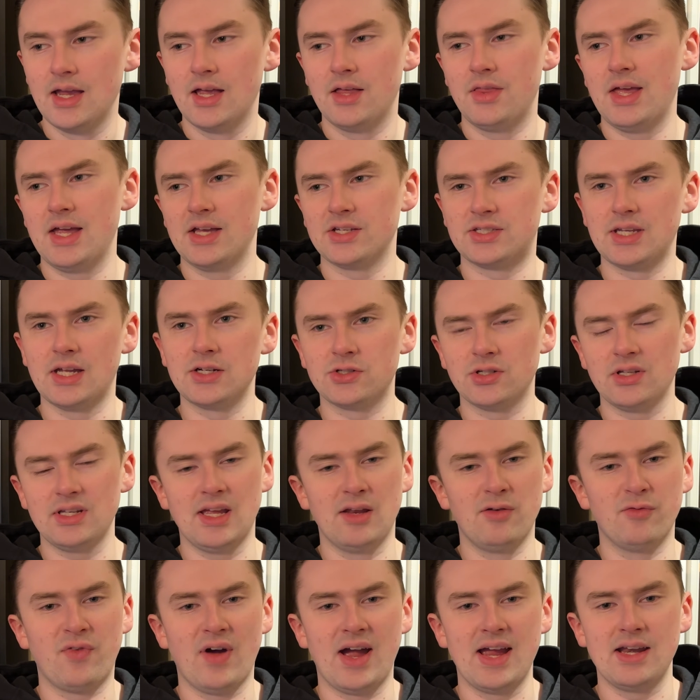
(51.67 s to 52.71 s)
they essentially
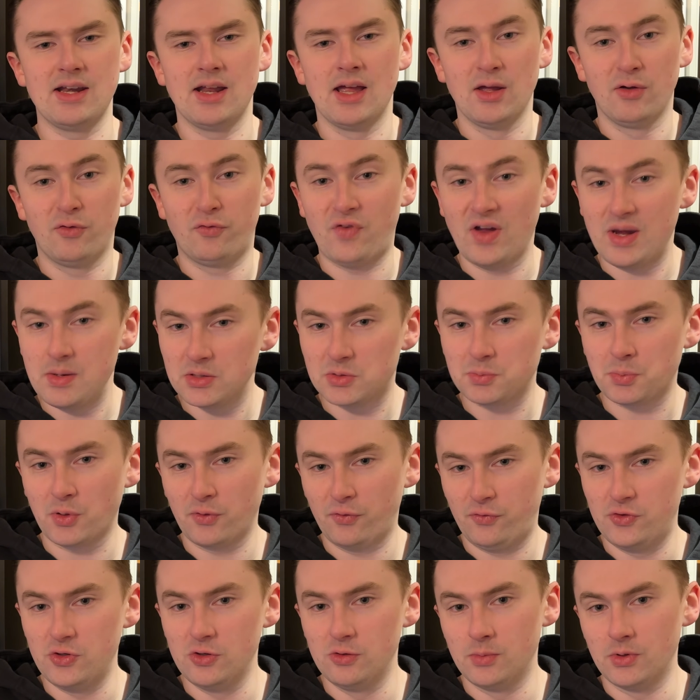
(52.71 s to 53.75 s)
invite famous
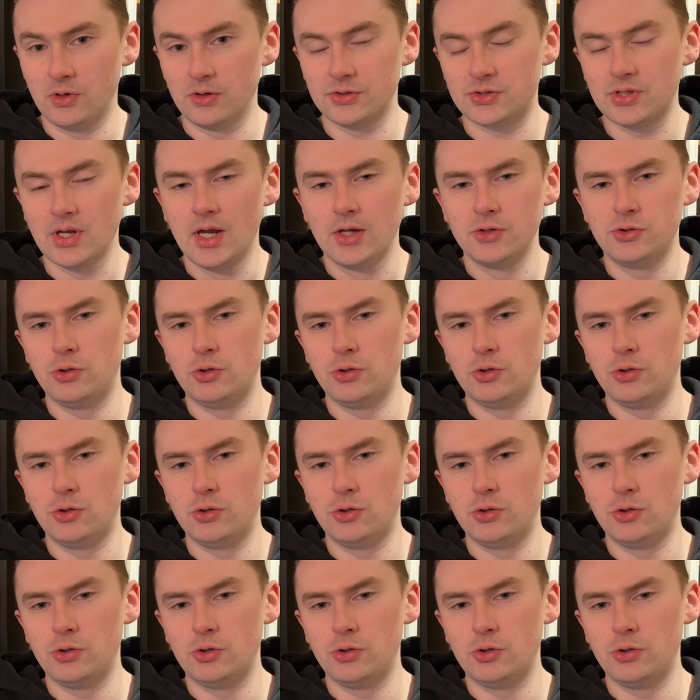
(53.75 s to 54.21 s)
perfumers